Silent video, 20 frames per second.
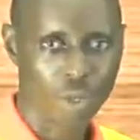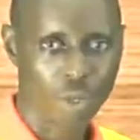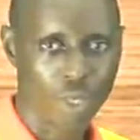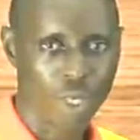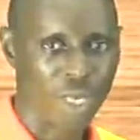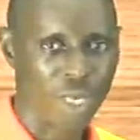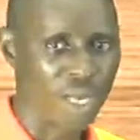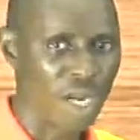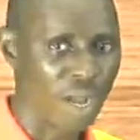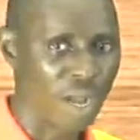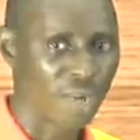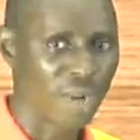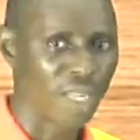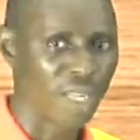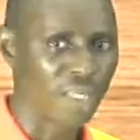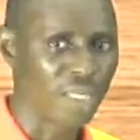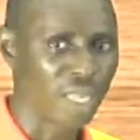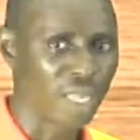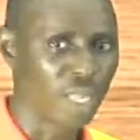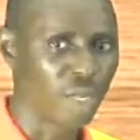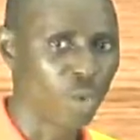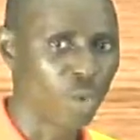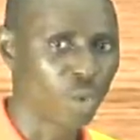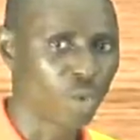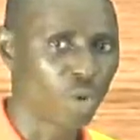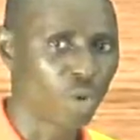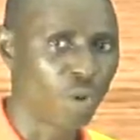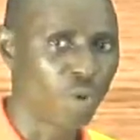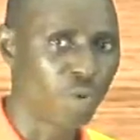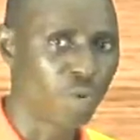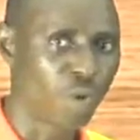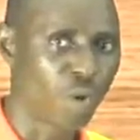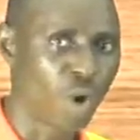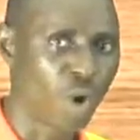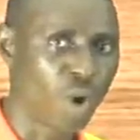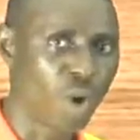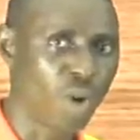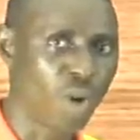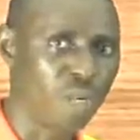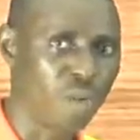The graph that is taking note of
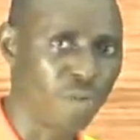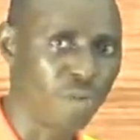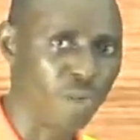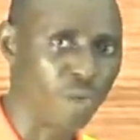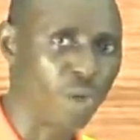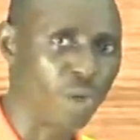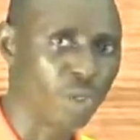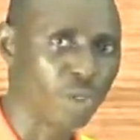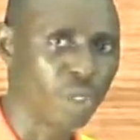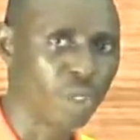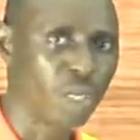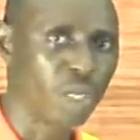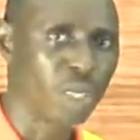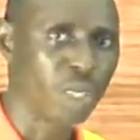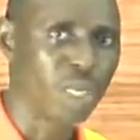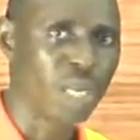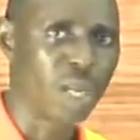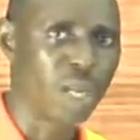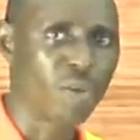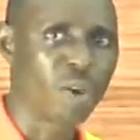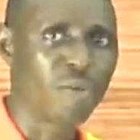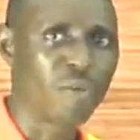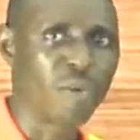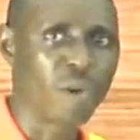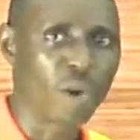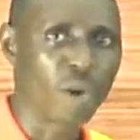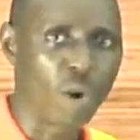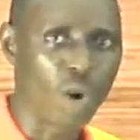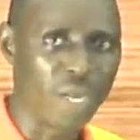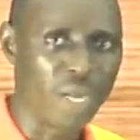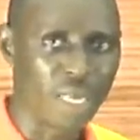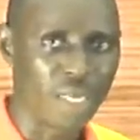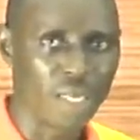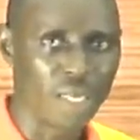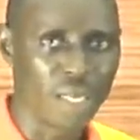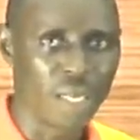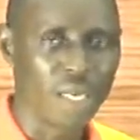all the figures that you have recorded.